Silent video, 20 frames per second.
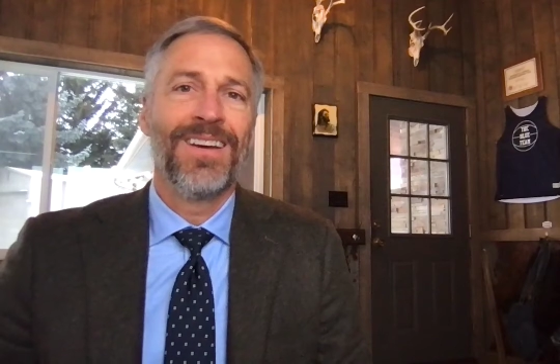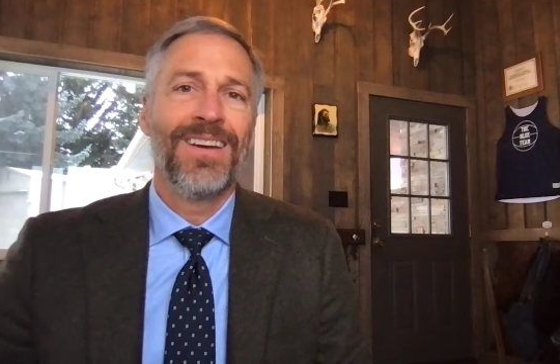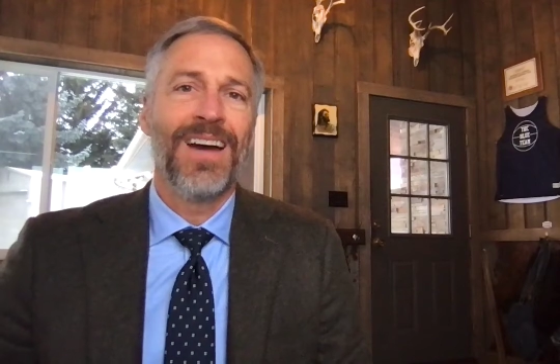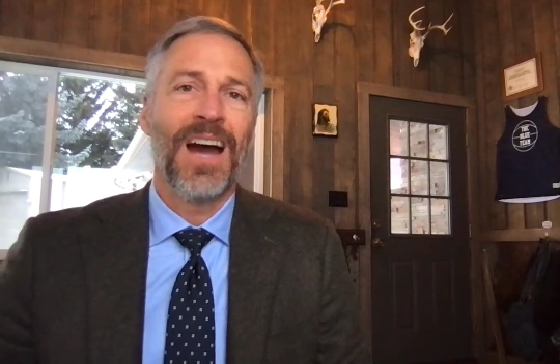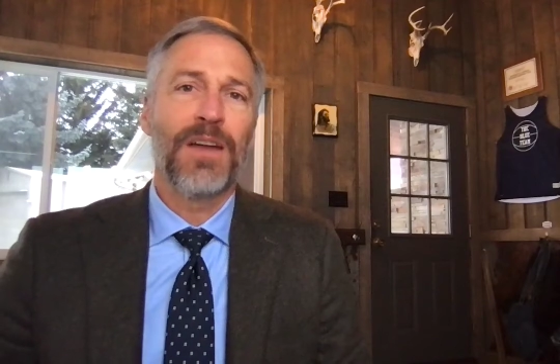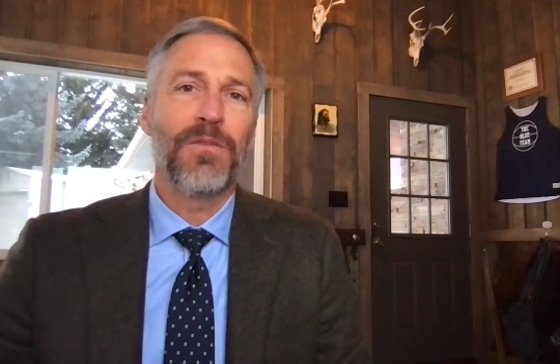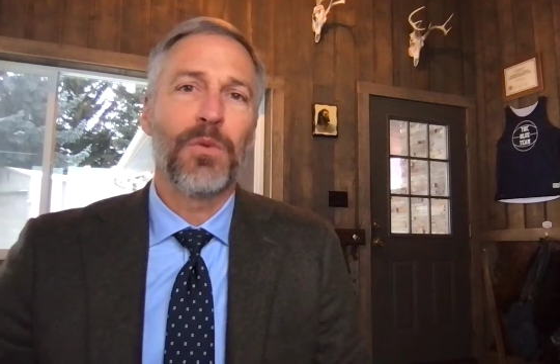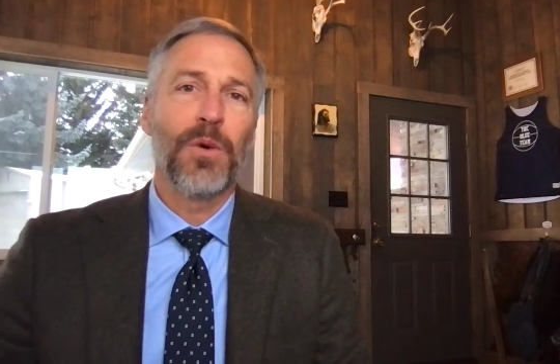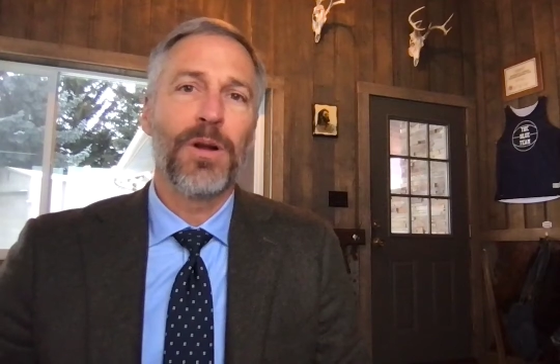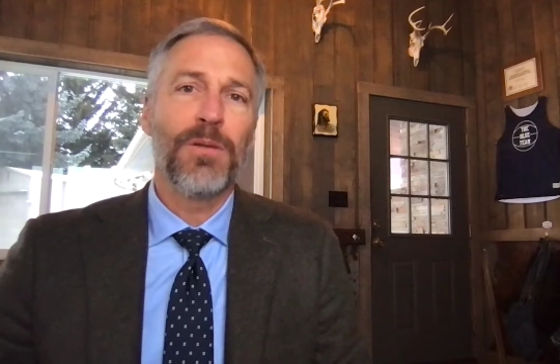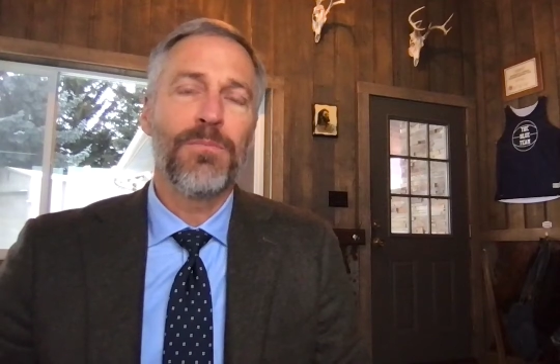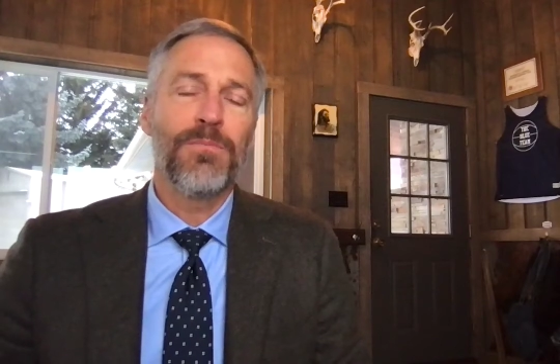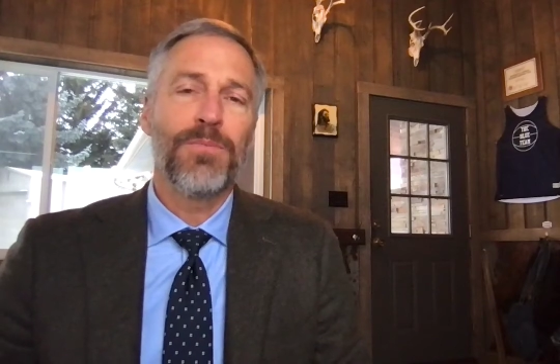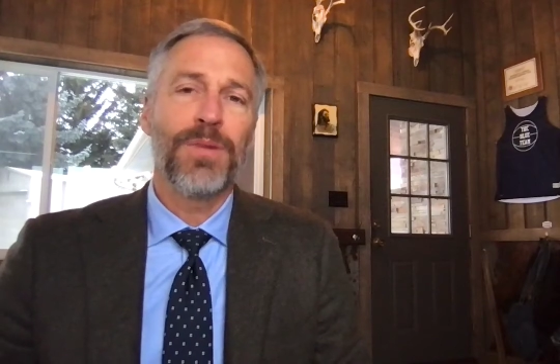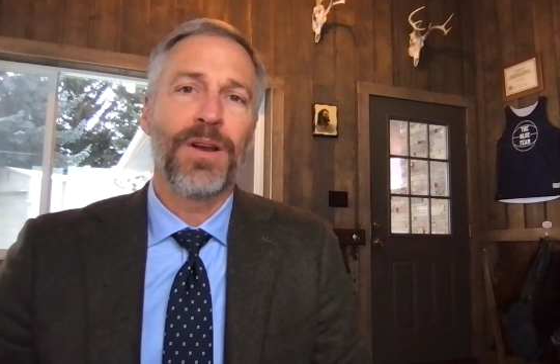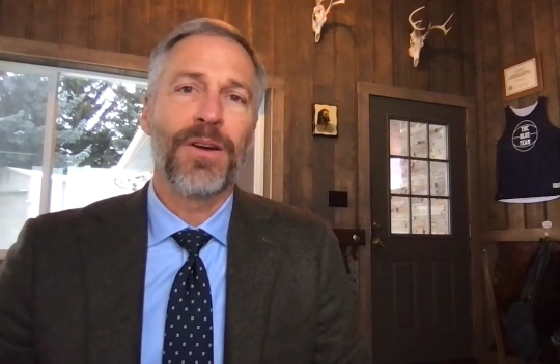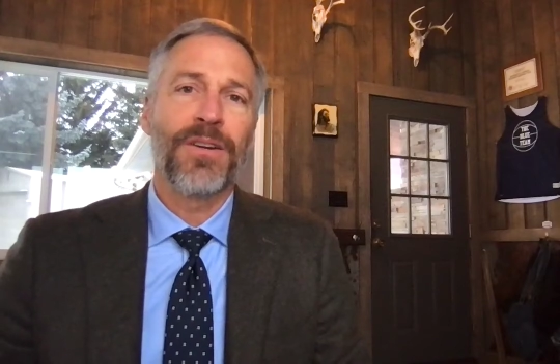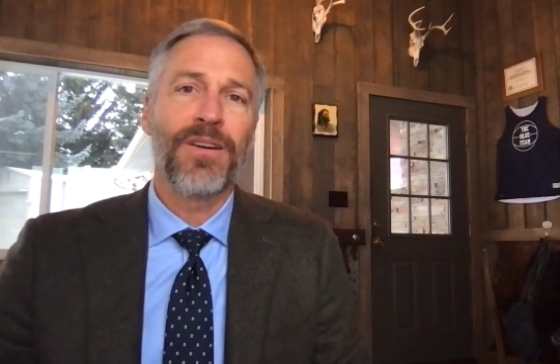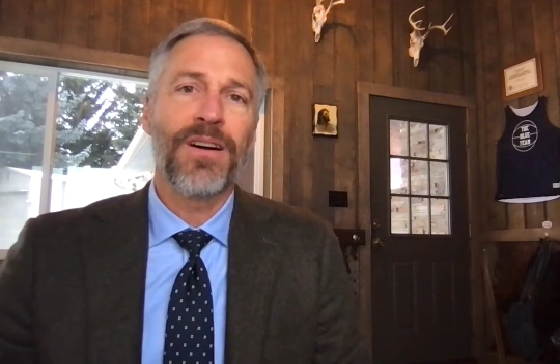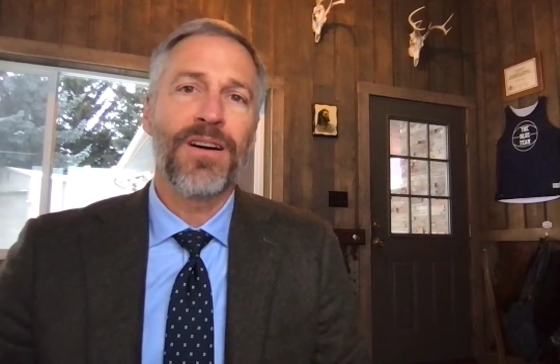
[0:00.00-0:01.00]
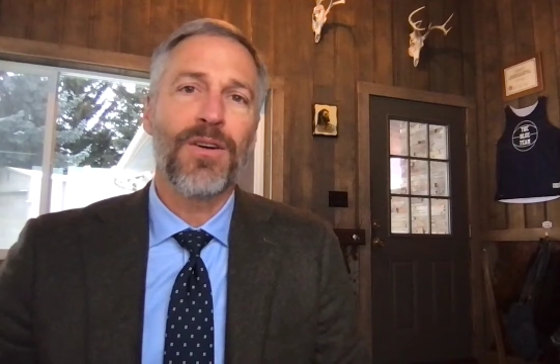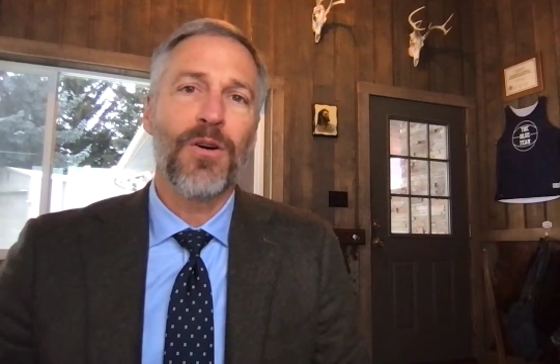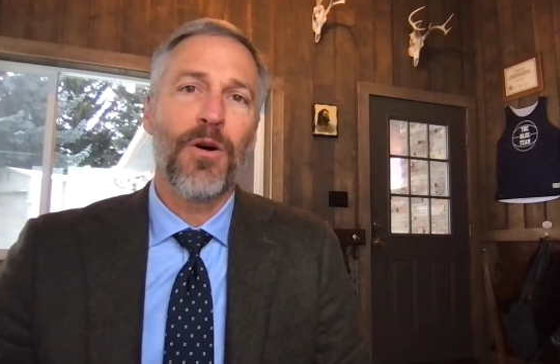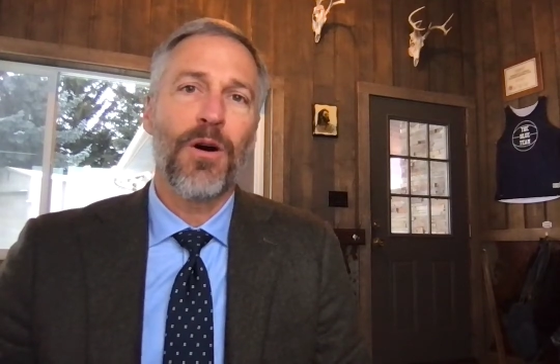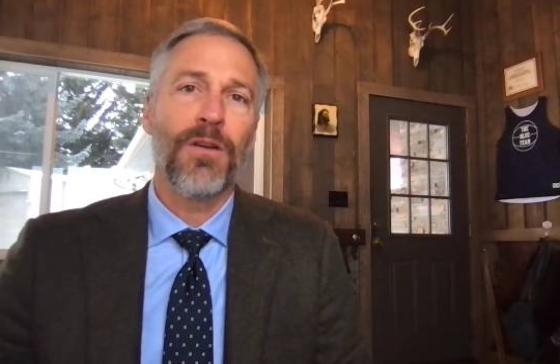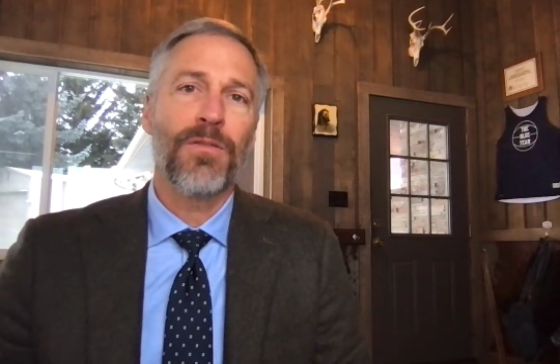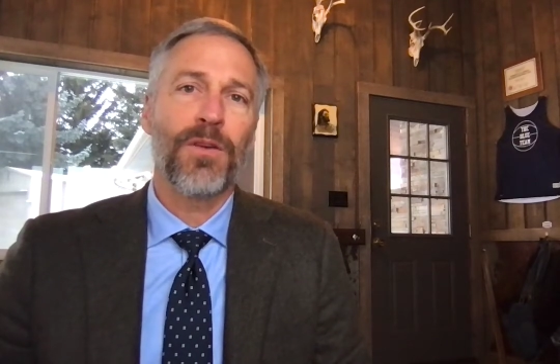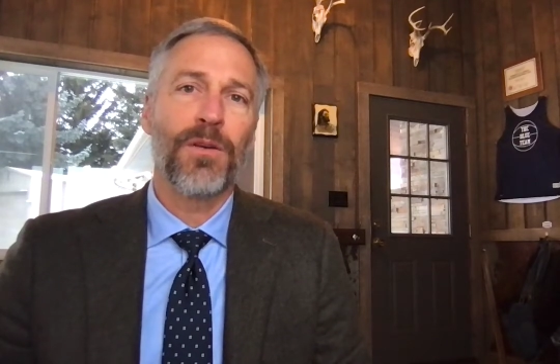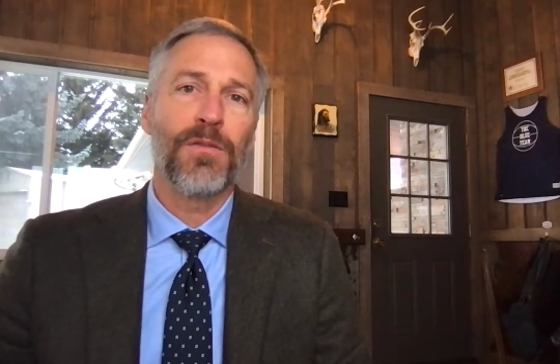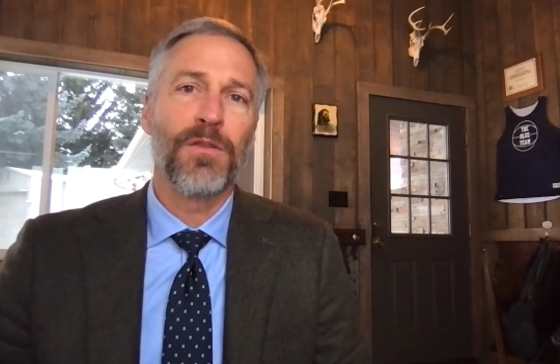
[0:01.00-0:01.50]
Hi everyone, Peter Young,
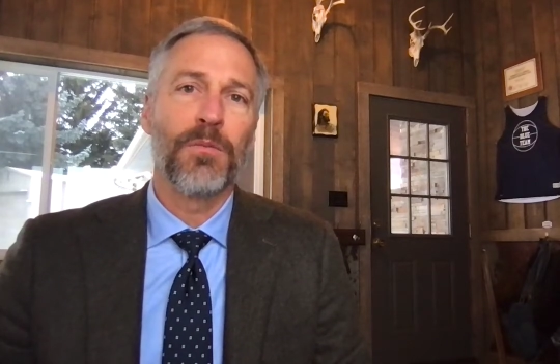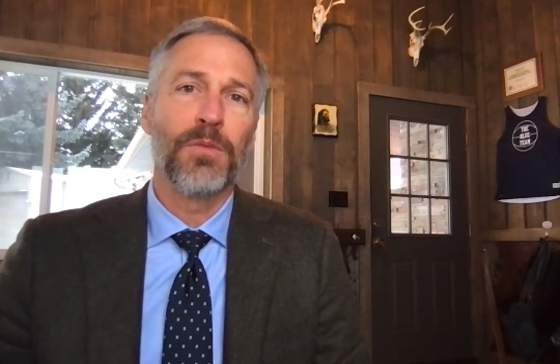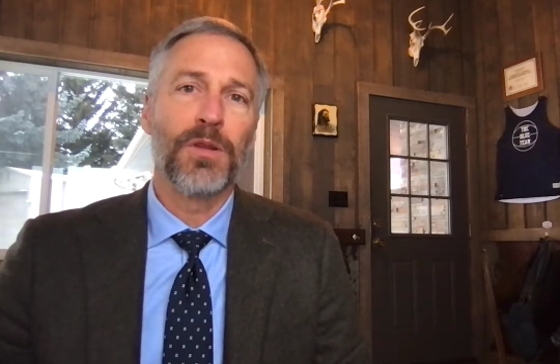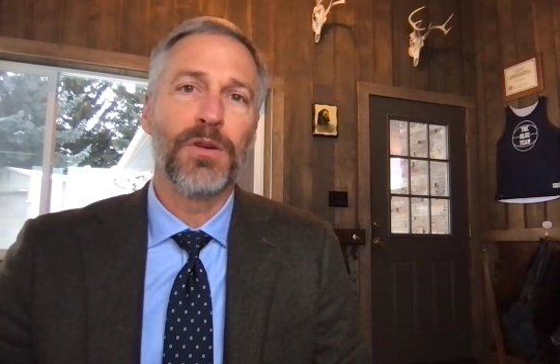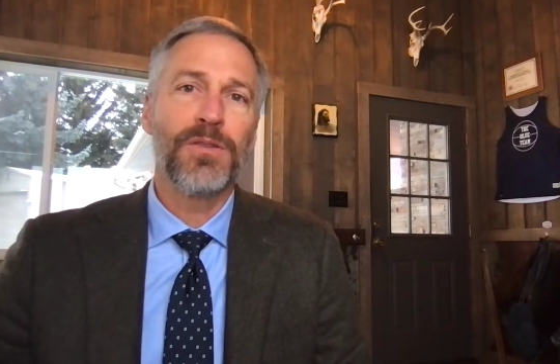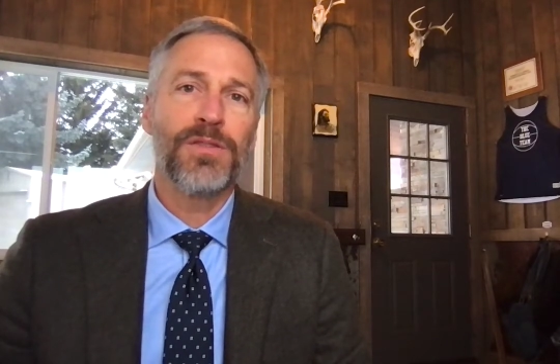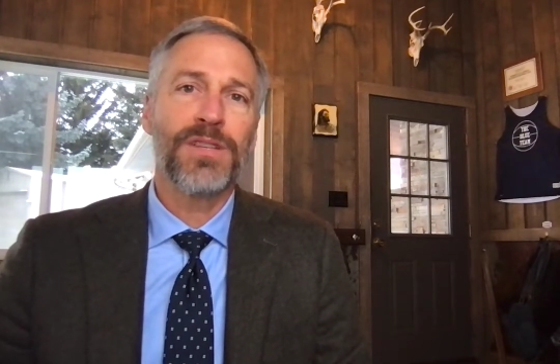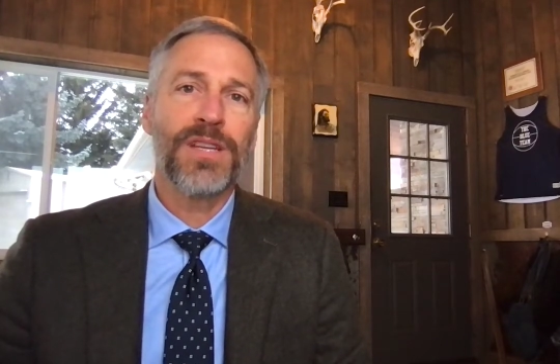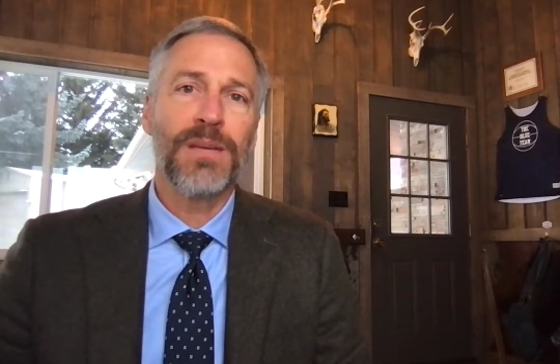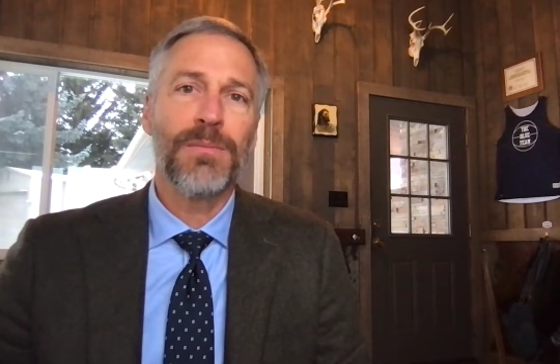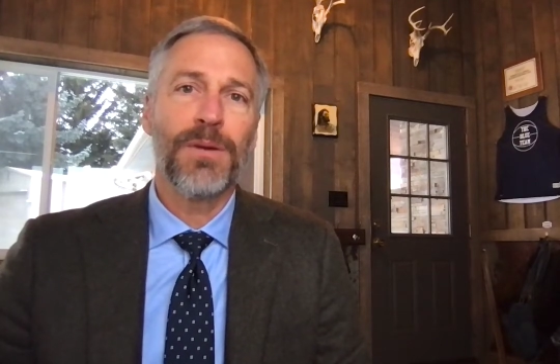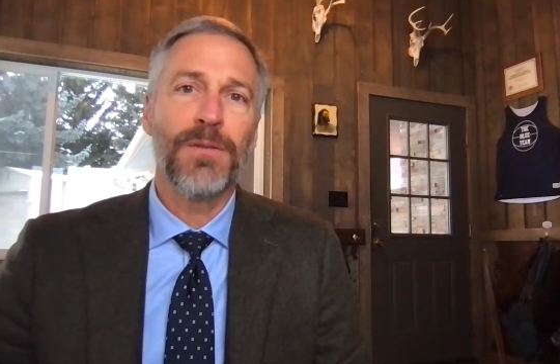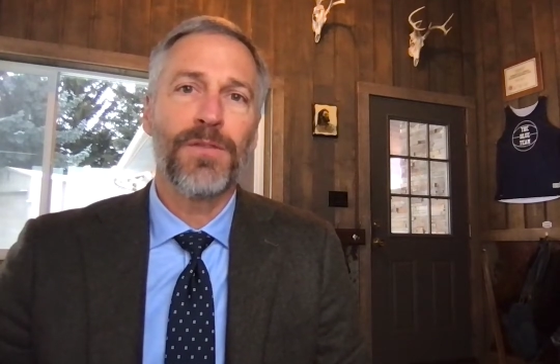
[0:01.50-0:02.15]
author of The Blue Team.